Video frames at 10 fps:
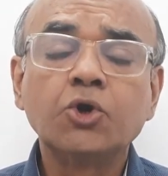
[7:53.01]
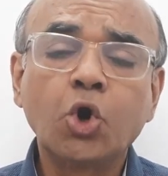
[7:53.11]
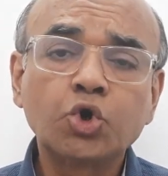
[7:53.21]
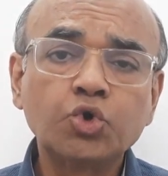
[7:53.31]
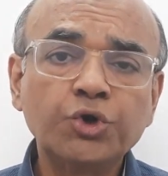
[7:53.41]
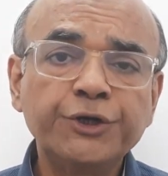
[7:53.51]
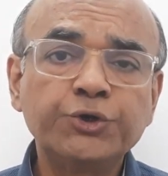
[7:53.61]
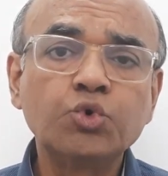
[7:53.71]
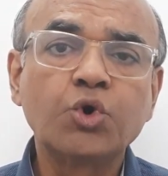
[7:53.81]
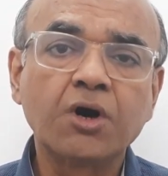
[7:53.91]
not only
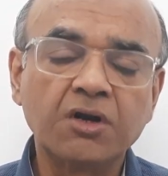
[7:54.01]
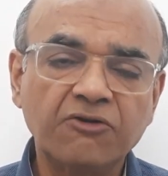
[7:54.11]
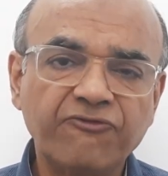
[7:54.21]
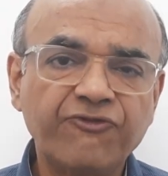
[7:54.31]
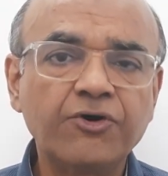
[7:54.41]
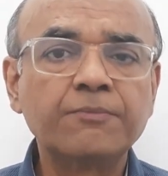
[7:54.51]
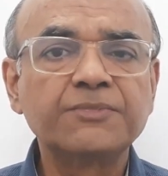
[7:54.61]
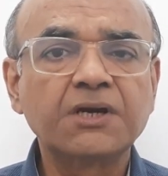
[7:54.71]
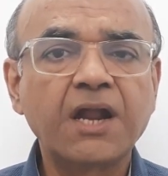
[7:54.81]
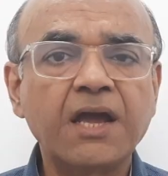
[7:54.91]
to confirm
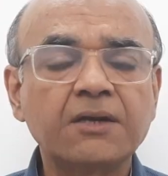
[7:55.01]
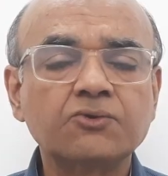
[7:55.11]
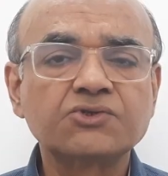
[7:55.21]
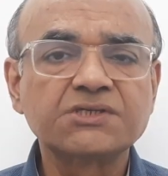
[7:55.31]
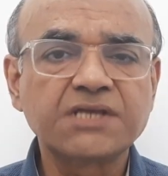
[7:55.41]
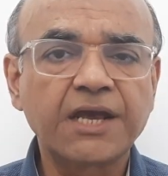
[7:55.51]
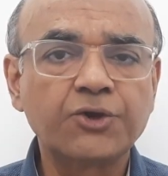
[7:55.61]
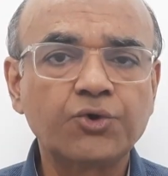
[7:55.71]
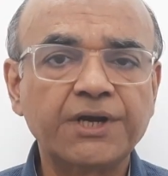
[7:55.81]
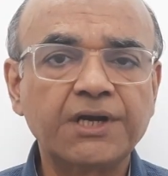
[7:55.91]
the diagnosis
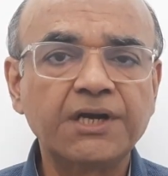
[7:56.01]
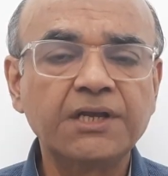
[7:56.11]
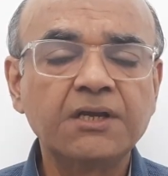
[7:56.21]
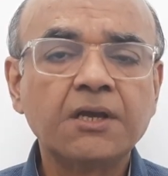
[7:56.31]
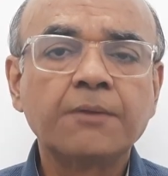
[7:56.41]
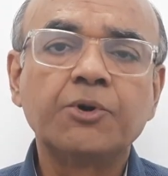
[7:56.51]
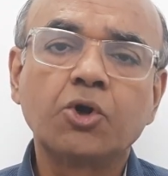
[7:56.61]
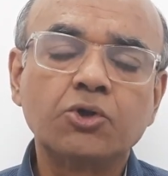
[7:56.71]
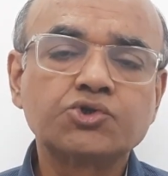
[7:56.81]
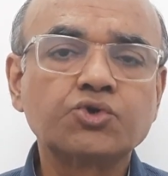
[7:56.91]
accurately, but
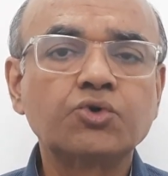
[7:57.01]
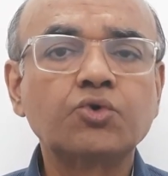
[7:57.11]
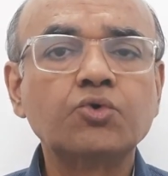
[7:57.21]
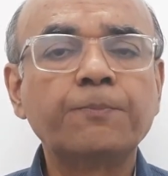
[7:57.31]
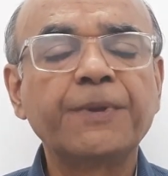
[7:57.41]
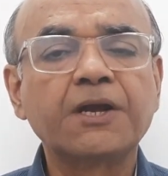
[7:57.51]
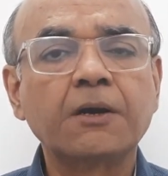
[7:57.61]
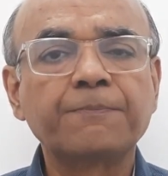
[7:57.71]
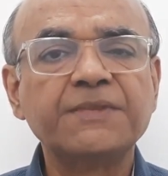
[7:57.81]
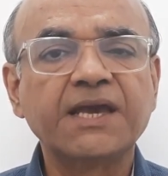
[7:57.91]
also to pick
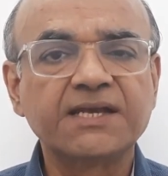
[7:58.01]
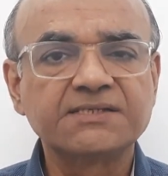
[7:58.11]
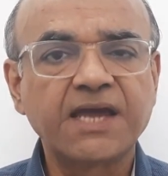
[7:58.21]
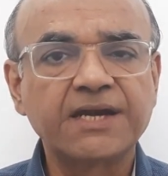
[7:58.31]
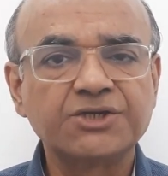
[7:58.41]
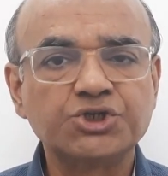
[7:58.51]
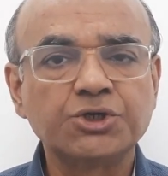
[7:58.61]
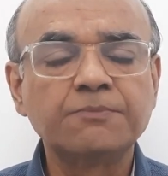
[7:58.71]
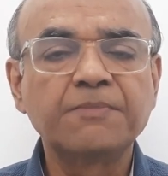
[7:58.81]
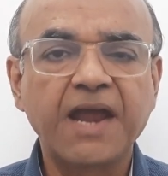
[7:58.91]
up the exact
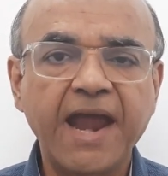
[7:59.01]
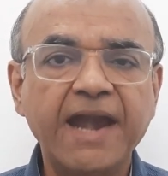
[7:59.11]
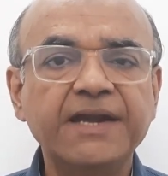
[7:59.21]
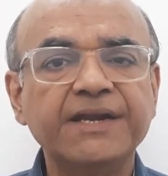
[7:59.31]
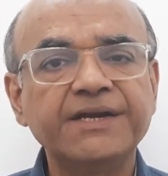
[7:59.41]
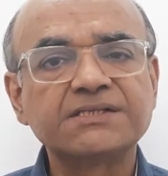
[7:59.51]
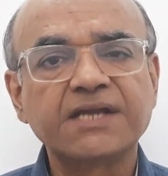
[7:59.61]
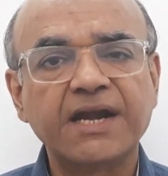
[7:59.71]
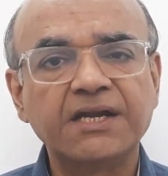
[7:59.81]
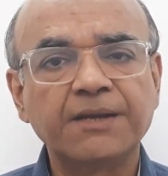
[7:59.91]
germ and its
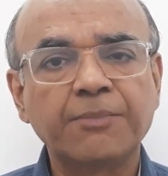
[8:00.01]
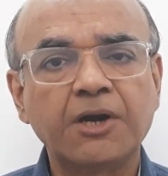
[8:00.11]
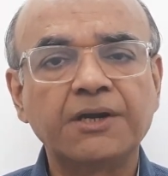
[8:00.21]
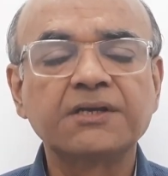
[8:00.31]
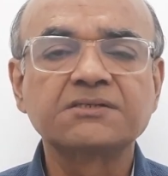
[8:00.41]
antibiotic